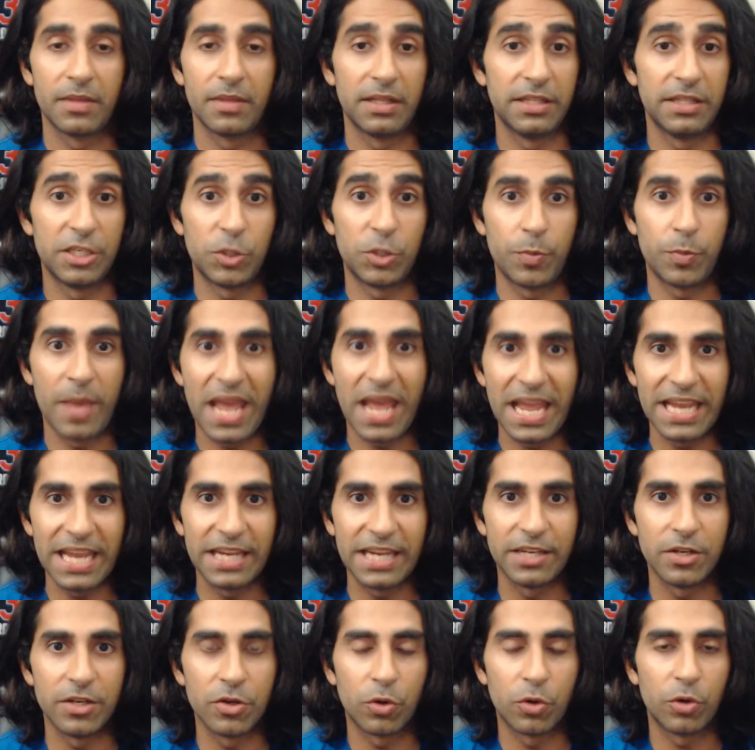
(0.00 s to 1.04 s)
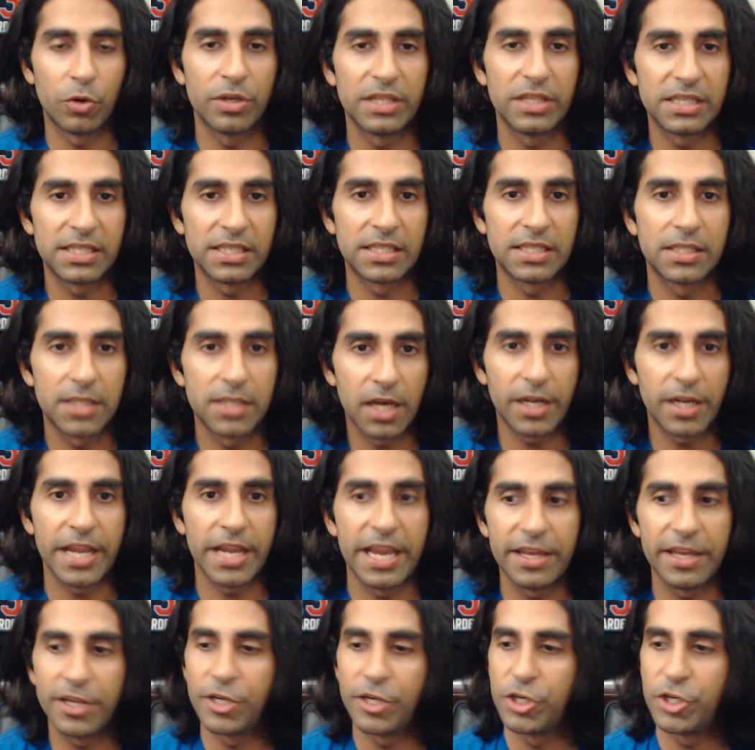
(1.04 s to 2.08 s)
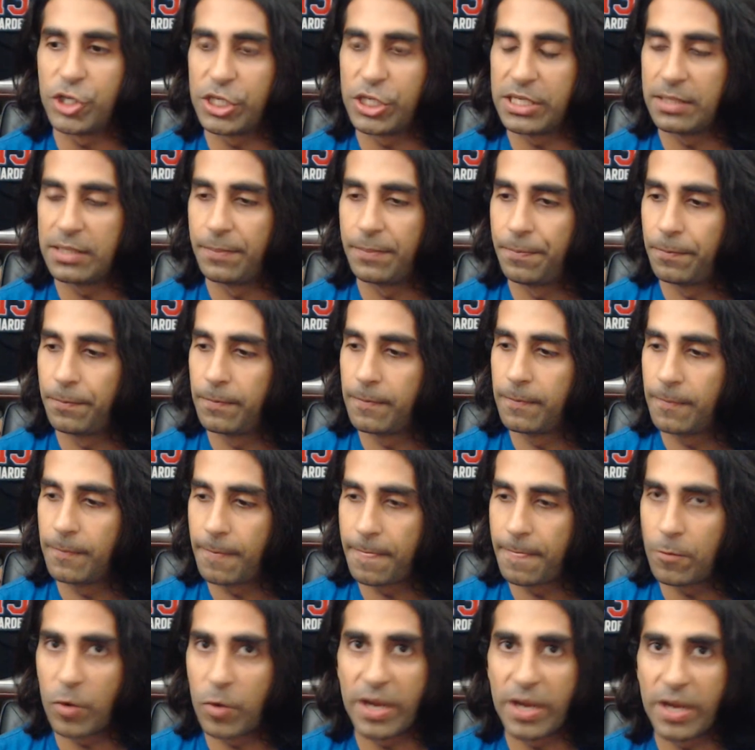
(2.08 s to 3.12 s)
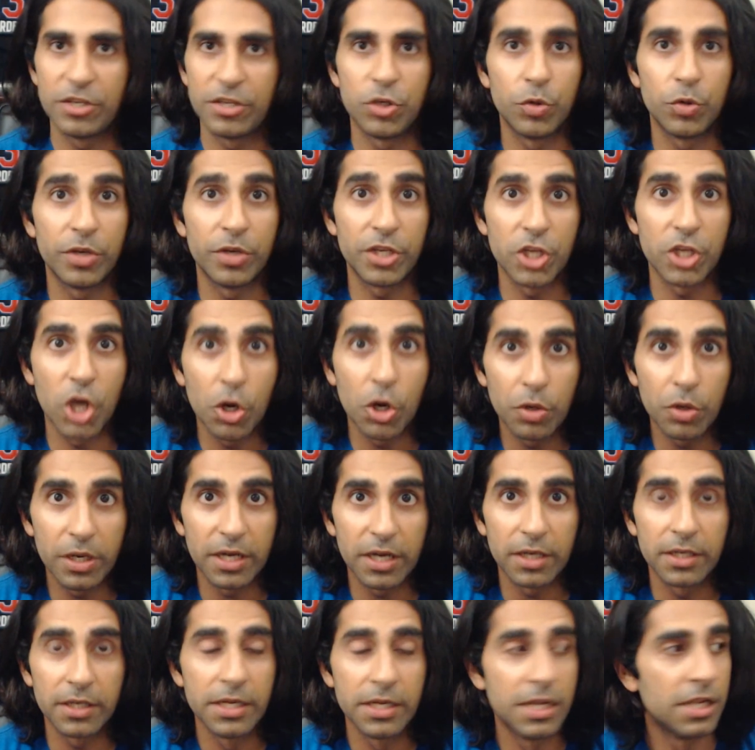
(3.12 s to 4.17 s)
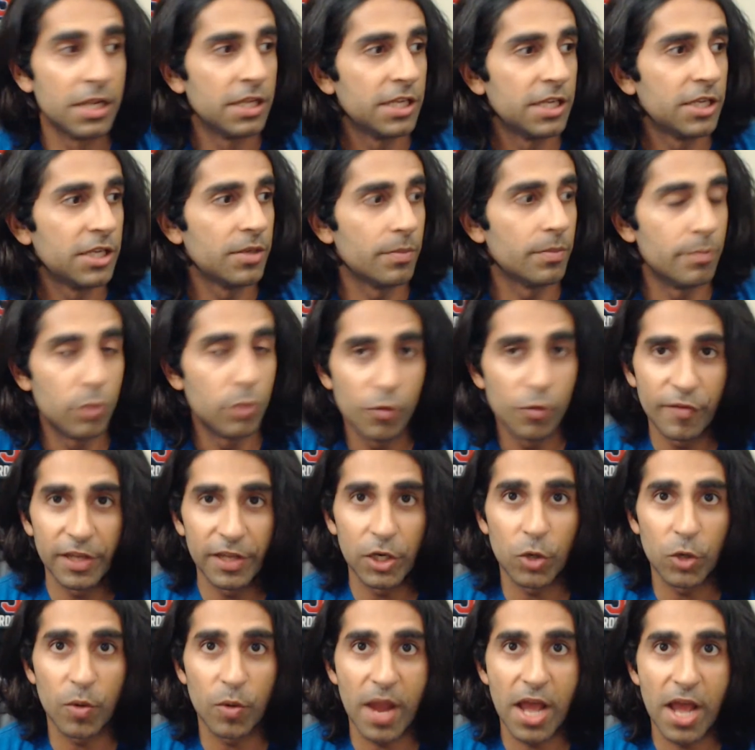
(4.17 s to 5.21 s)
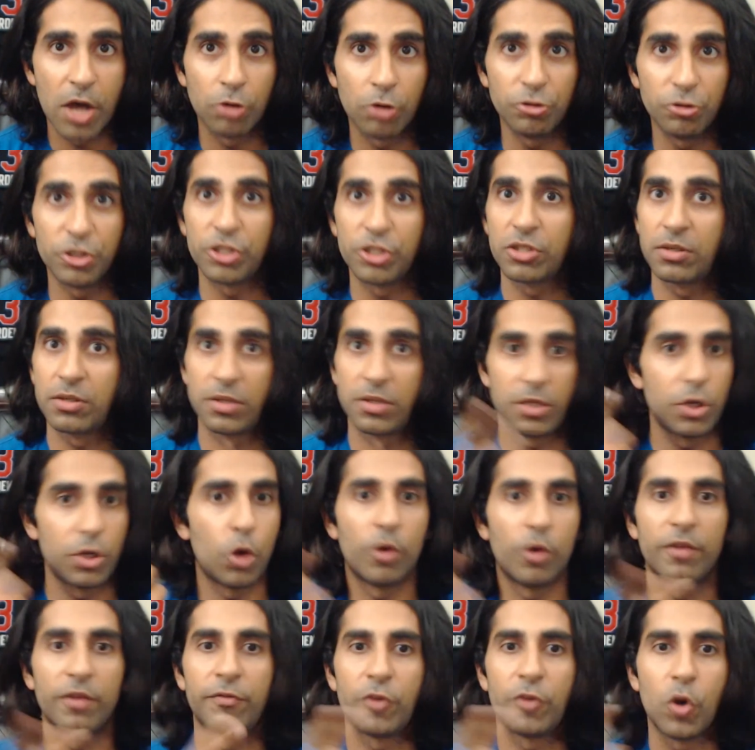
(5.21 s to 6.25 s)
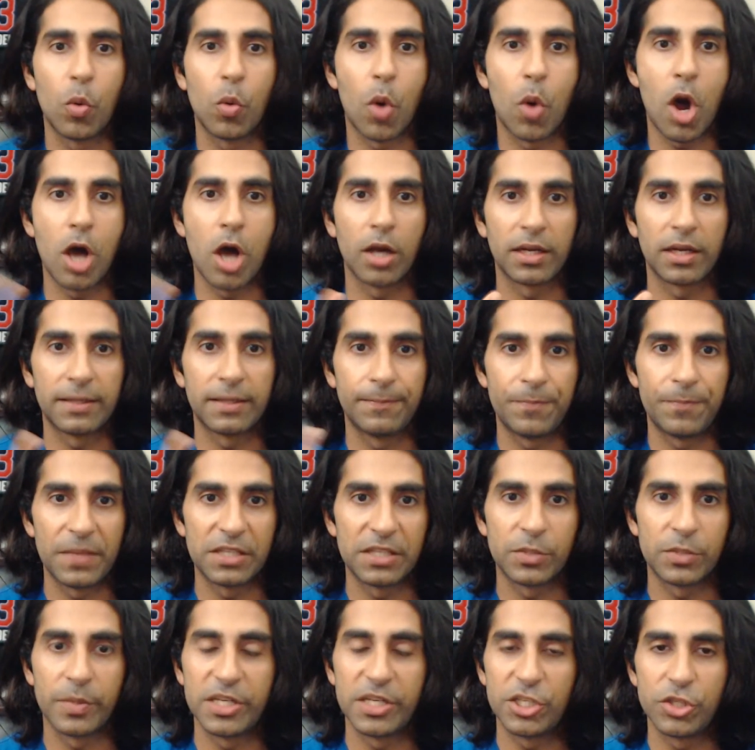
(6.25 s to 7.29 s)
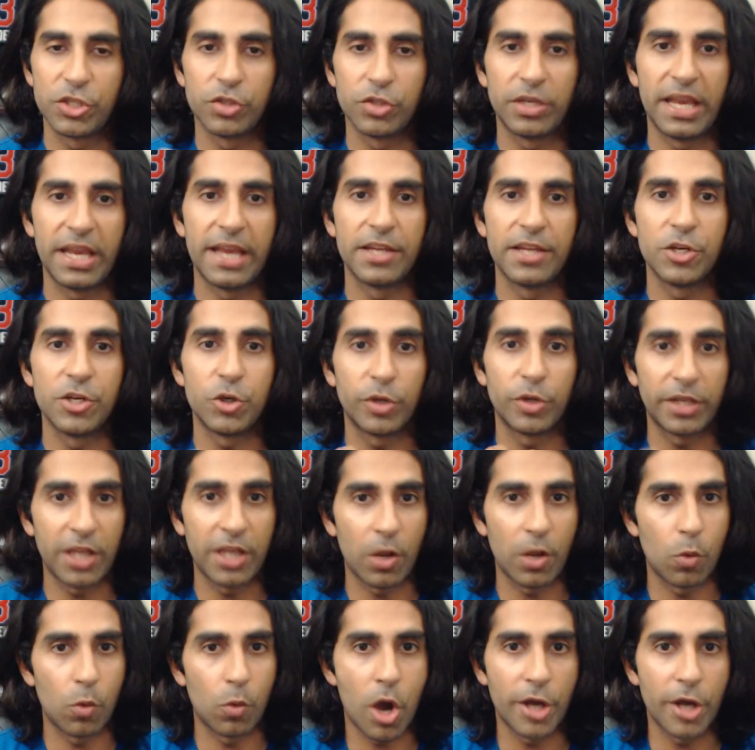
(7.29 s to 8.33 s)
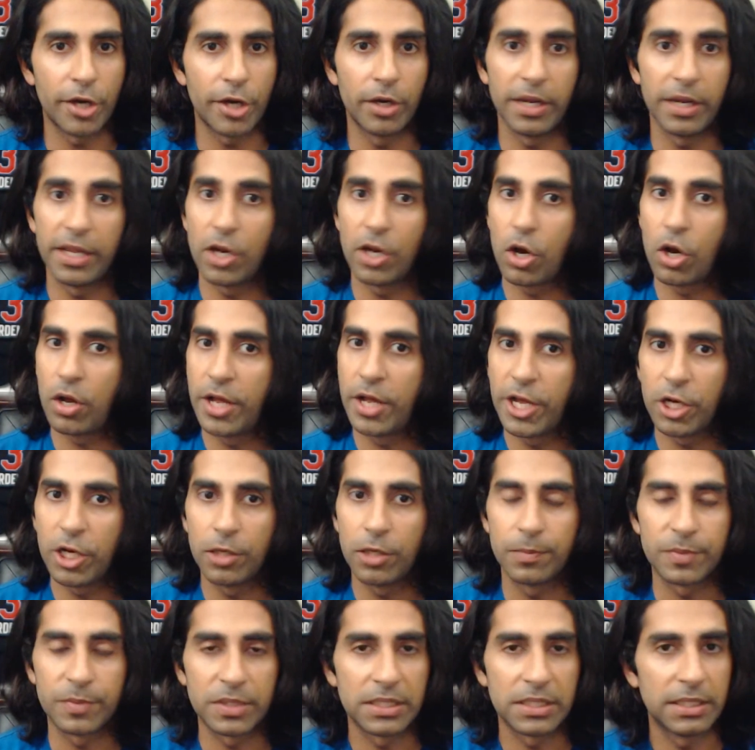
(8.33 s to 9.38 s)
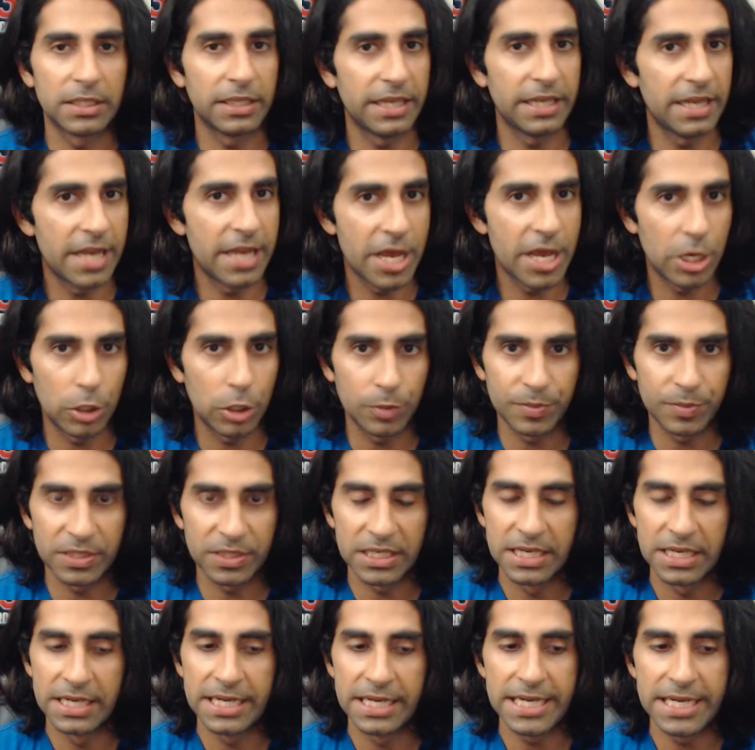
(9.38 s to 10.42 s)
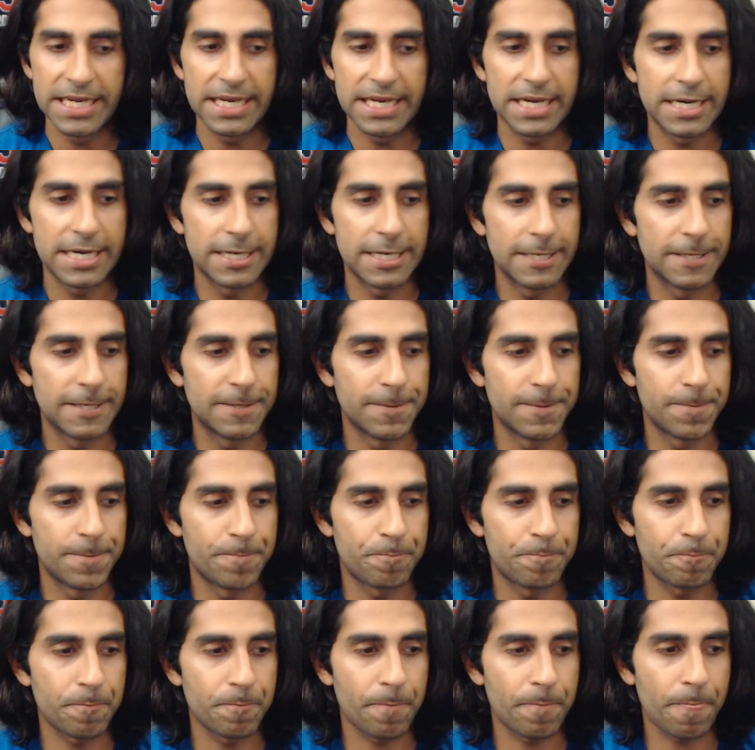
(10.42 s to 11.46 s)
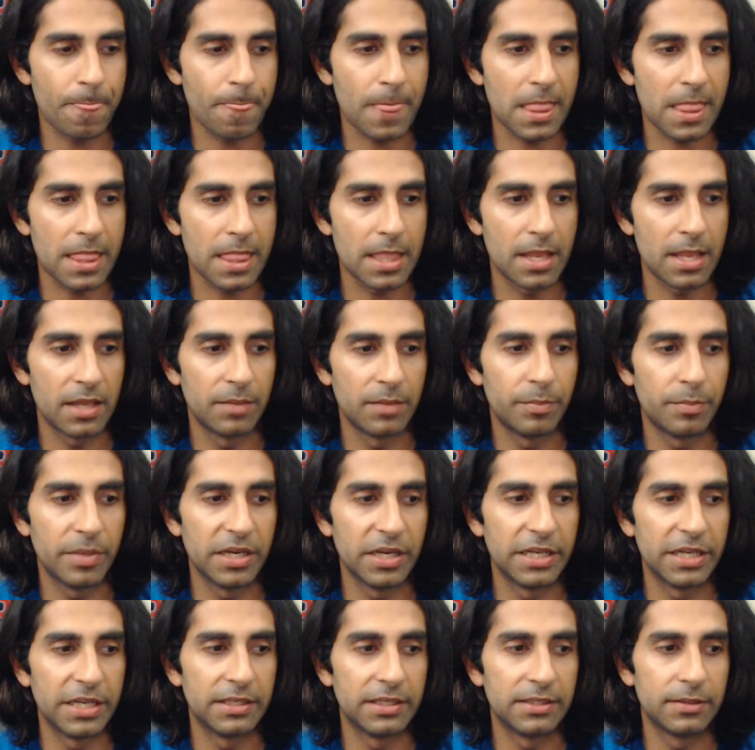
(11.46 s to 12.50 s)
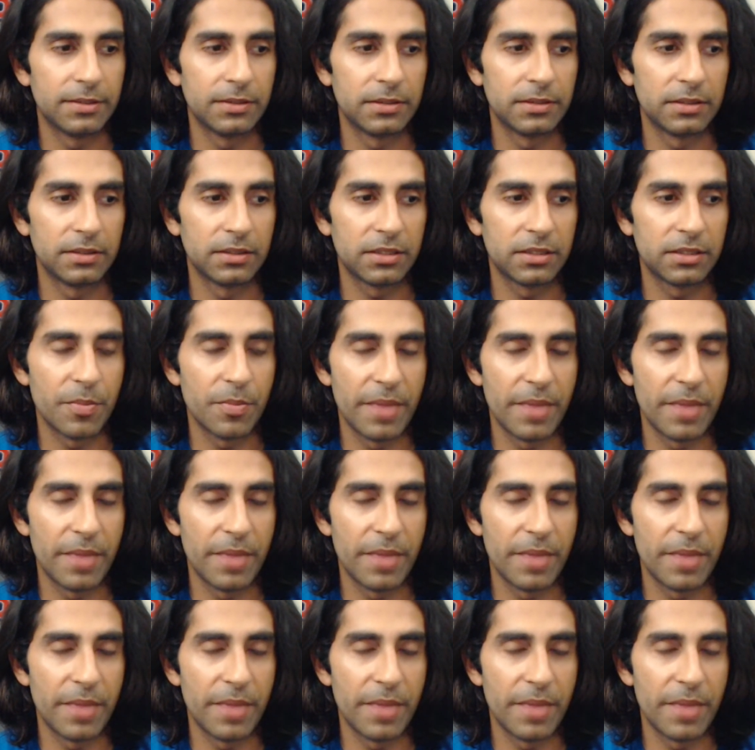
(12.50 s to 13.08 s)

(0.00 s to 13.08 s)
this pain or this stuck energy, right? Doing yoga, moving around, just going for a walk as much as you can, drinking water. It all helps. It helps. But the